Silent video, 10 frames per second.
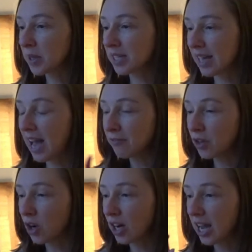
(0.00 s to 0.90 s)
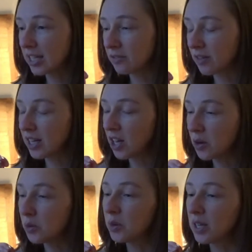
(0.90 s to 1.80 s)
because I have got kind of, I
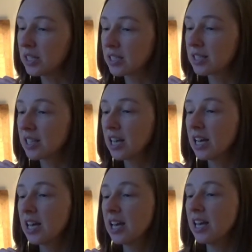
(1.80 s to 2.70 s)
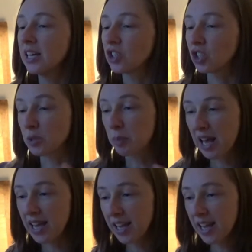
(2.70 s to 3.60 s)
know it's it's just a
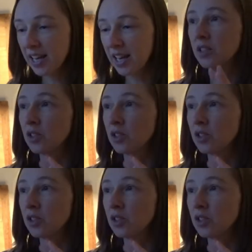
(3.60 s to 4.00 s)
play in.